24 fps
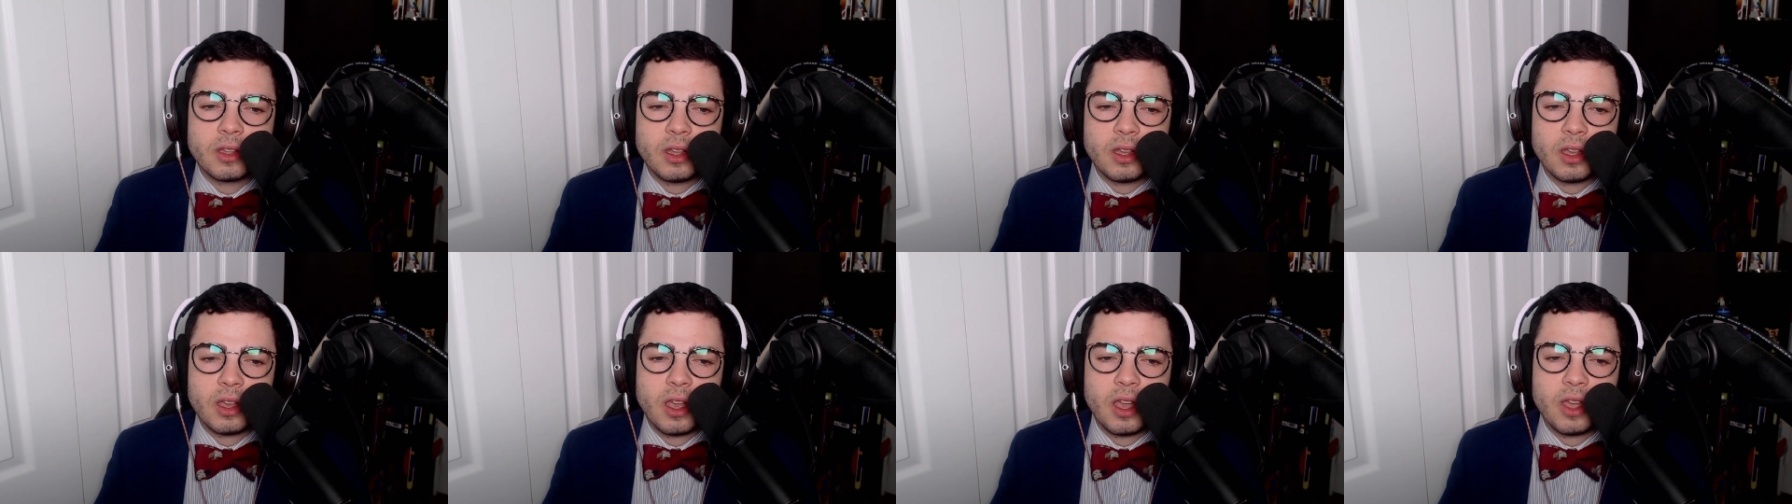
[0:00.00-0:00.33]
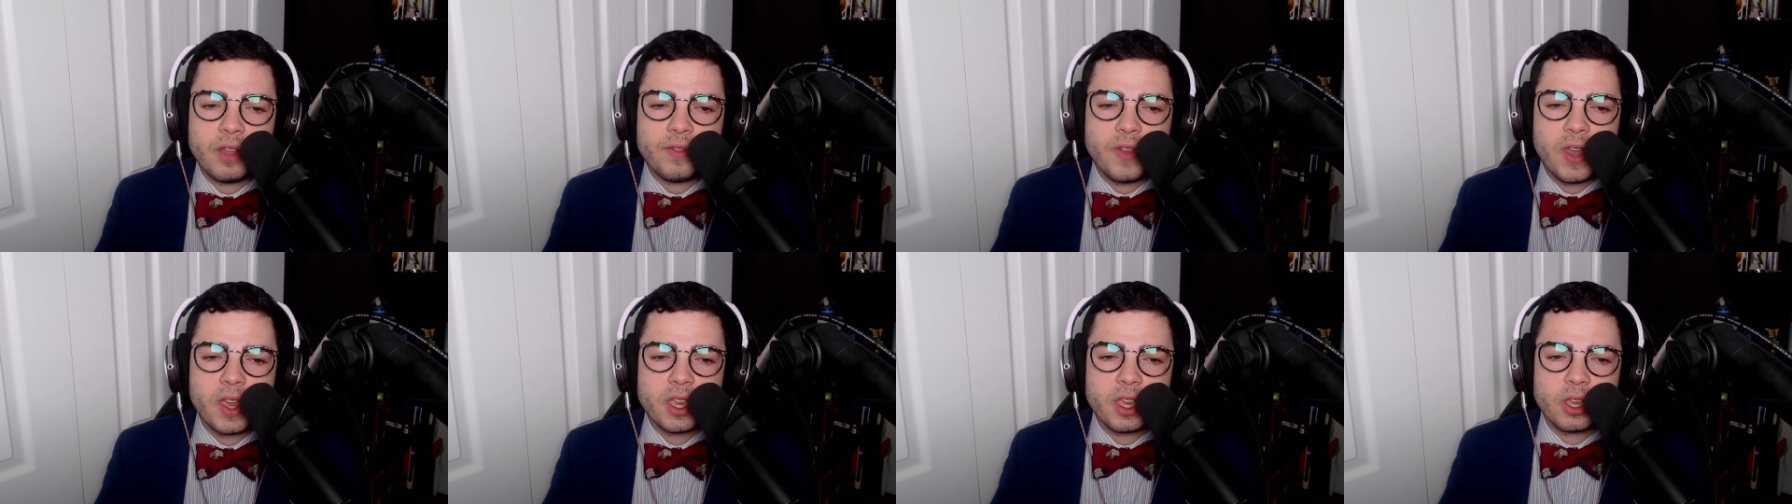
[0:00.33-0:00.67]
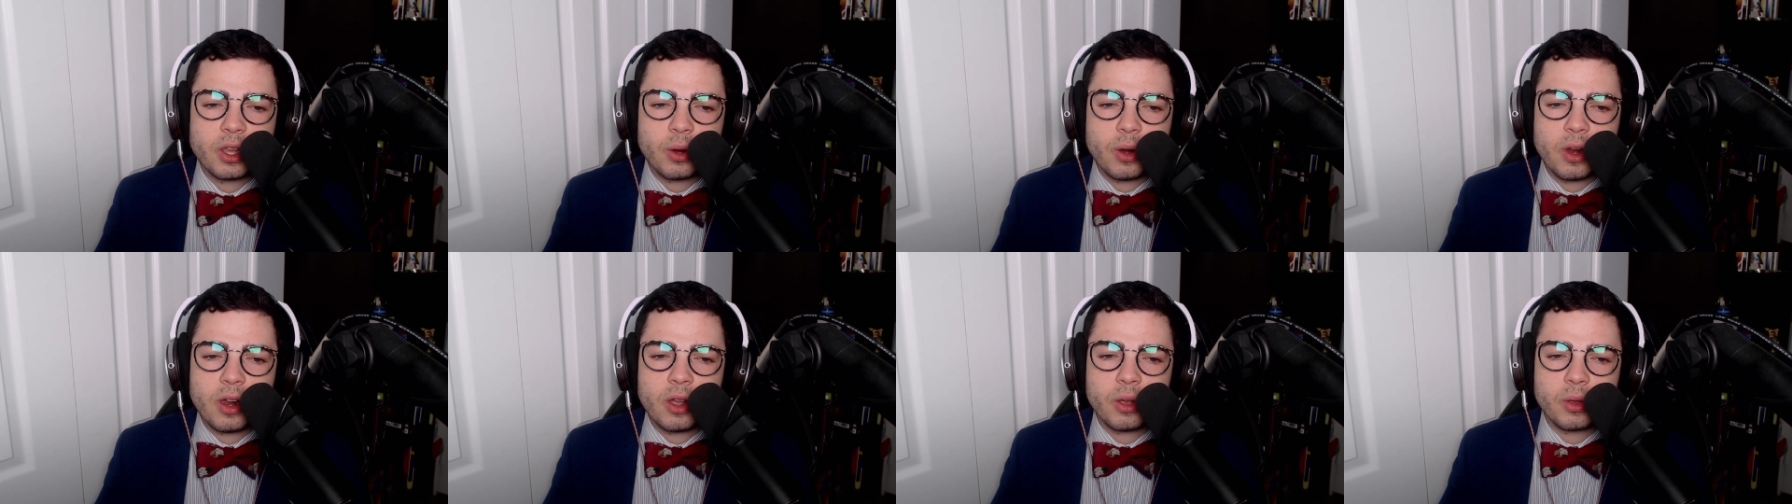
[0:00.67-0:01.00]
And Vicky
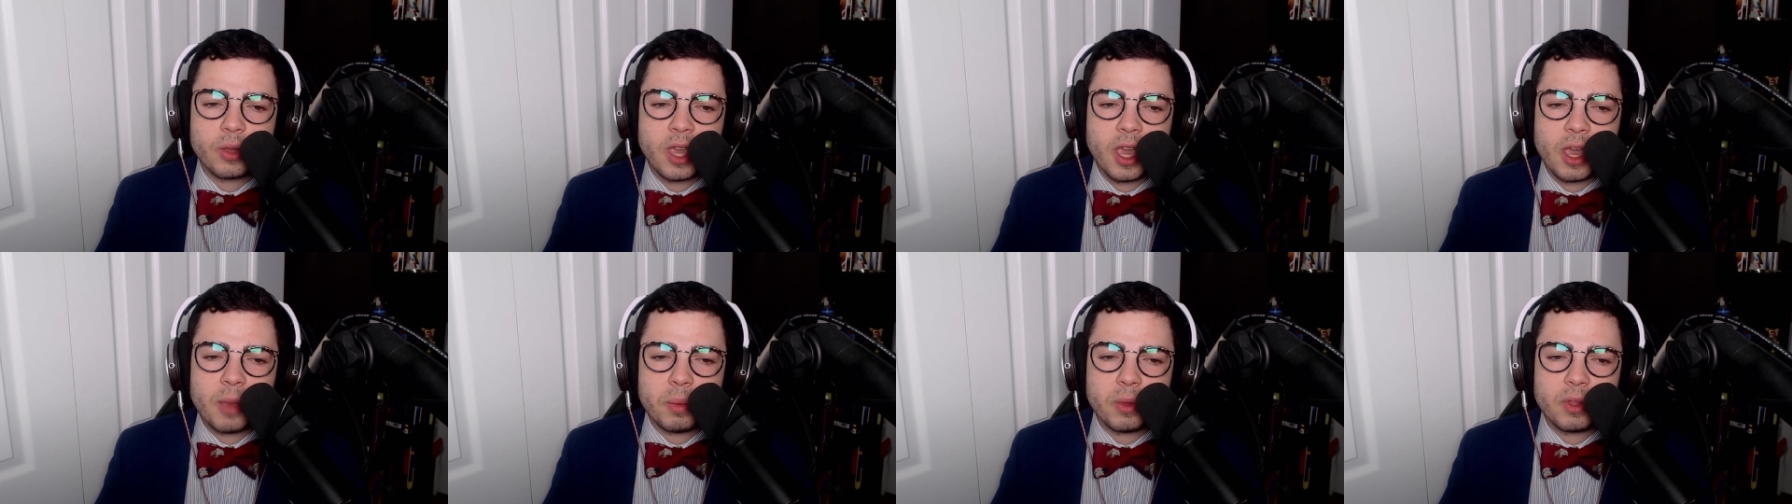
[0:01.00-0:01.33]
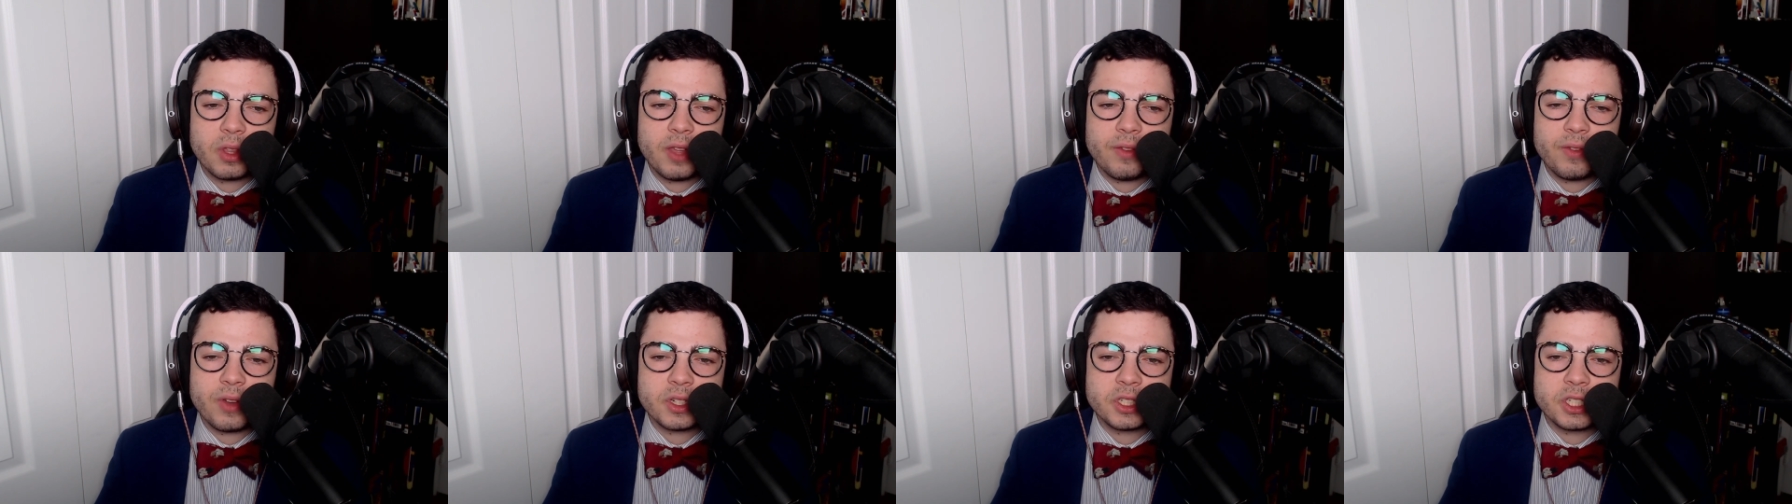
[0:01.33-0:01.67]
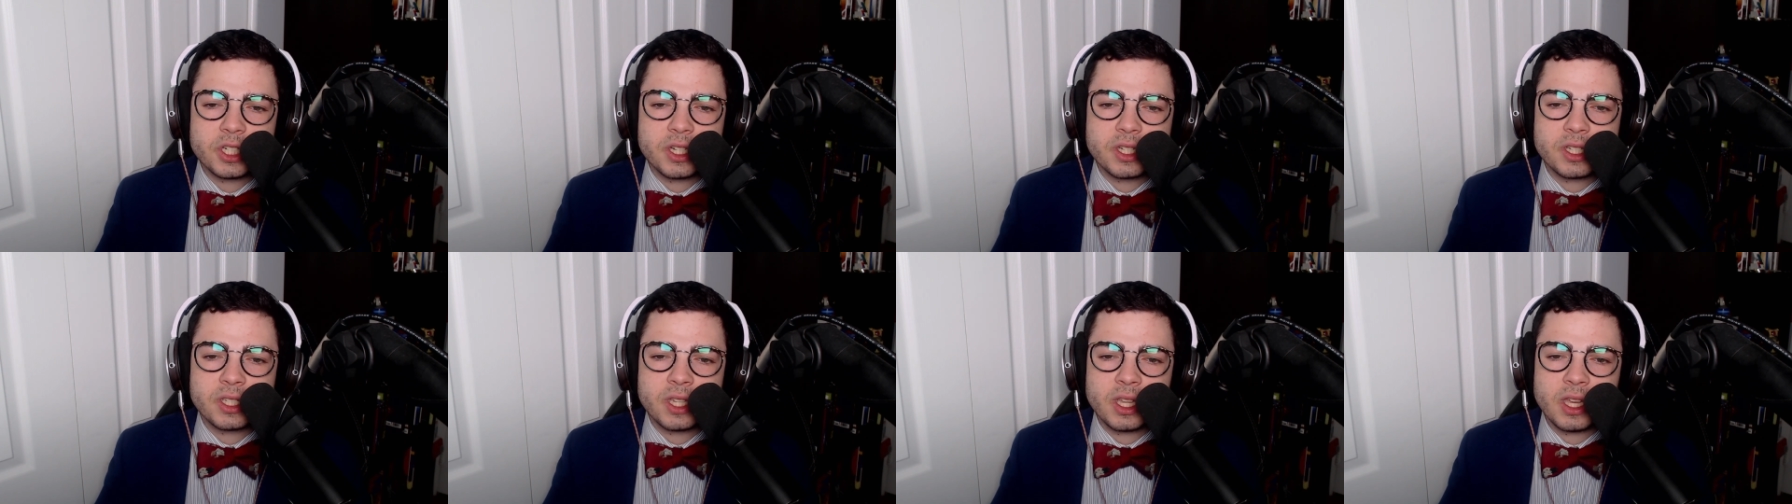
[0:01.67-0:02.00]
Guerrero can't believe what
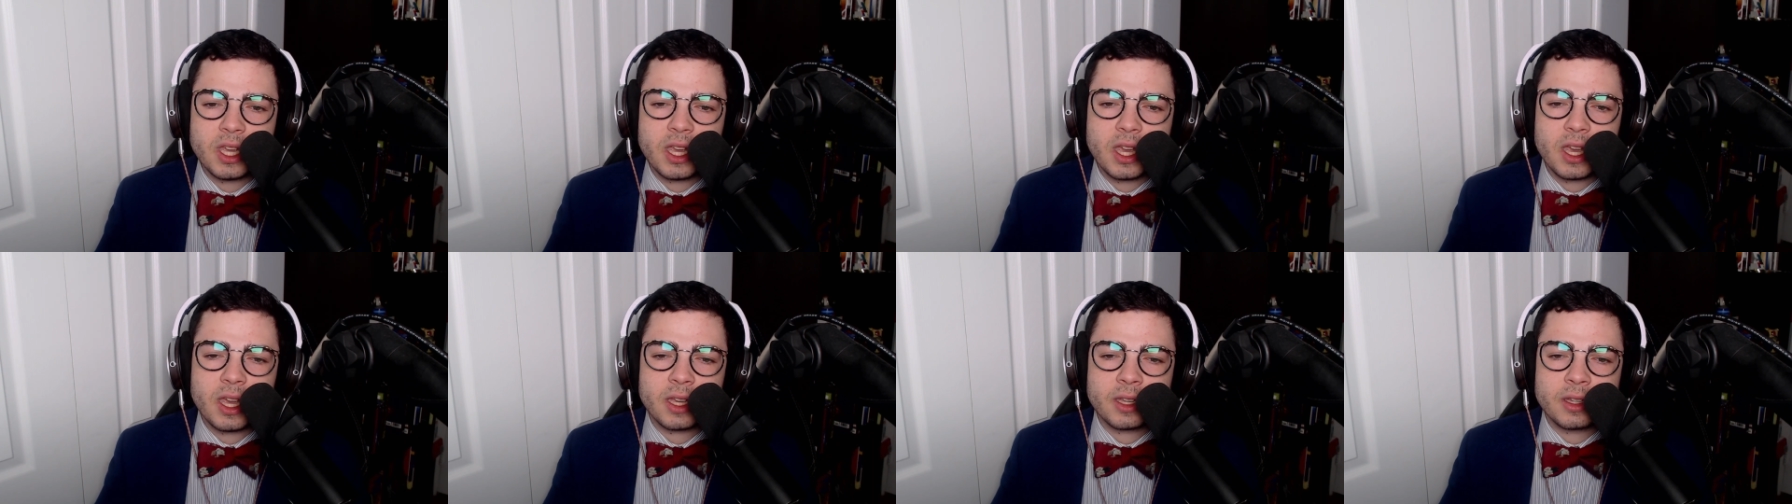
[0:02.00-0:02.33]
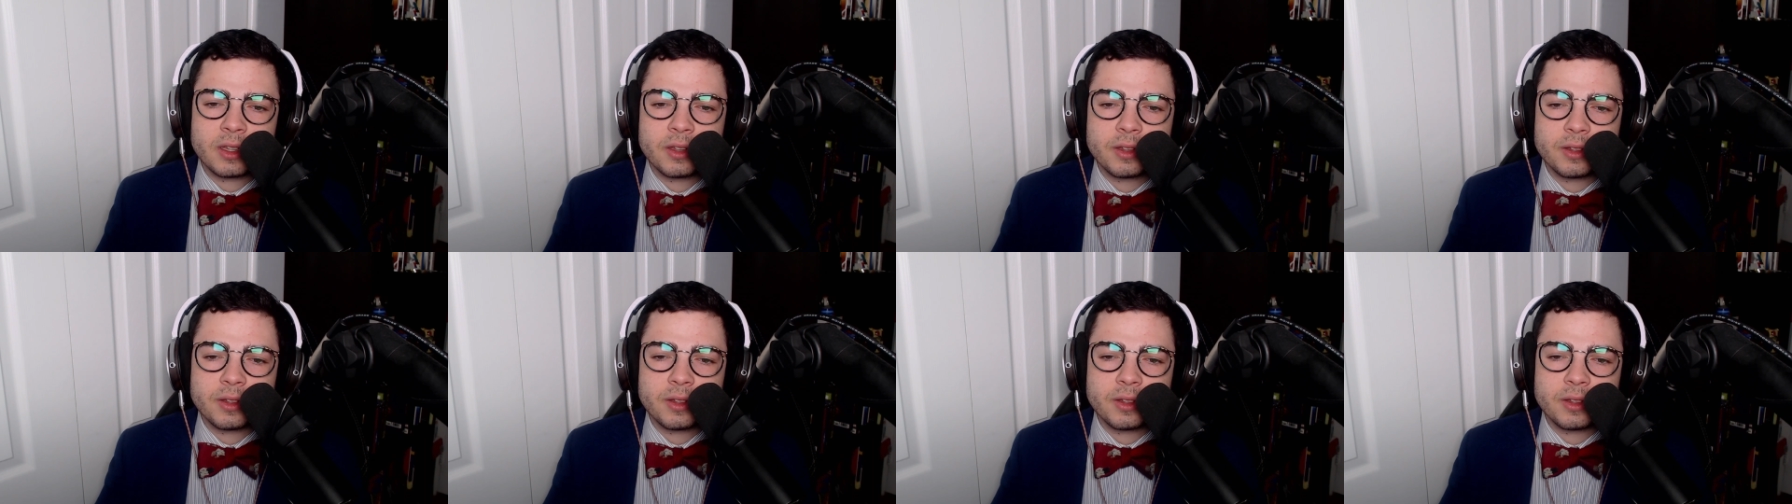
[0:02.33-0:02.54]
she's seeing.